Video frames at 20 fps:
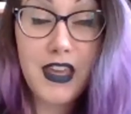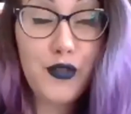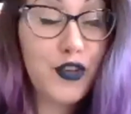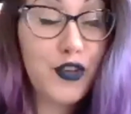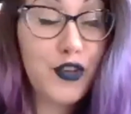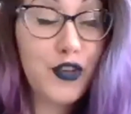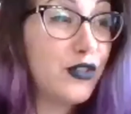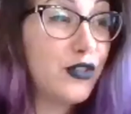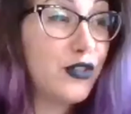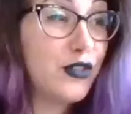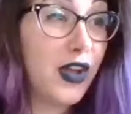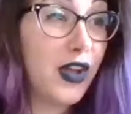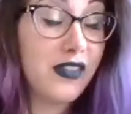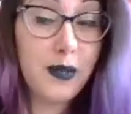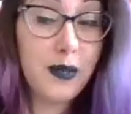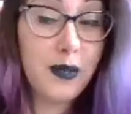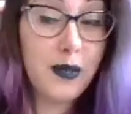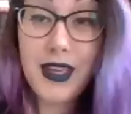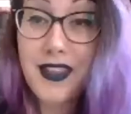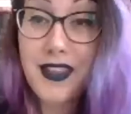much for having
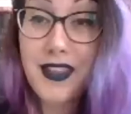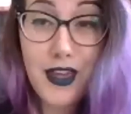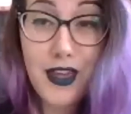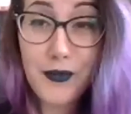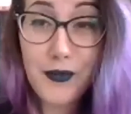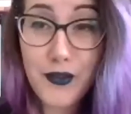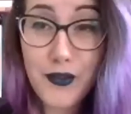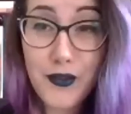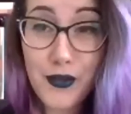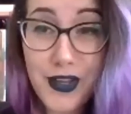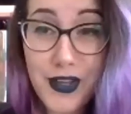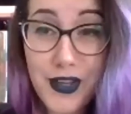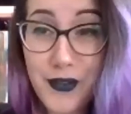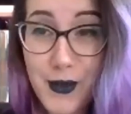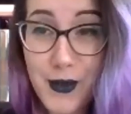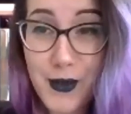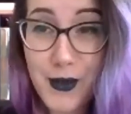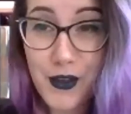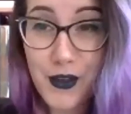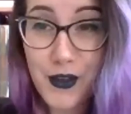me, and thank you for showing
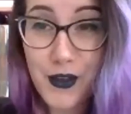Creature.